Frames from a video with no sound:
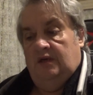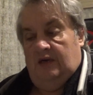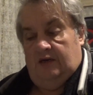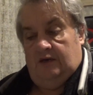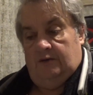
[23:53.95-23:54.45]

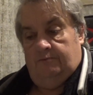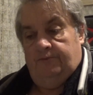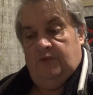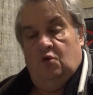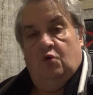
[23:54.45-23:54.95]

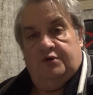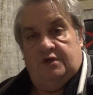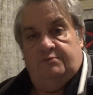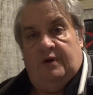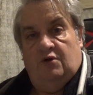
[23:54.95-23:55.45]

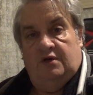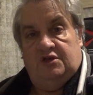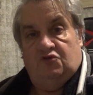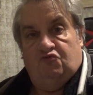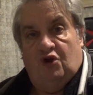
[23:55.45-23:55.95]
Horses,
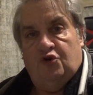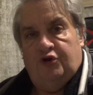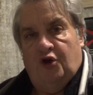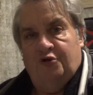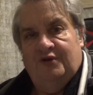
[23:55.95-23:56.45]
Ponies, and
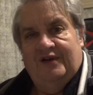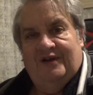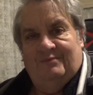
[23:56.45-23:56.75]
Rodeo.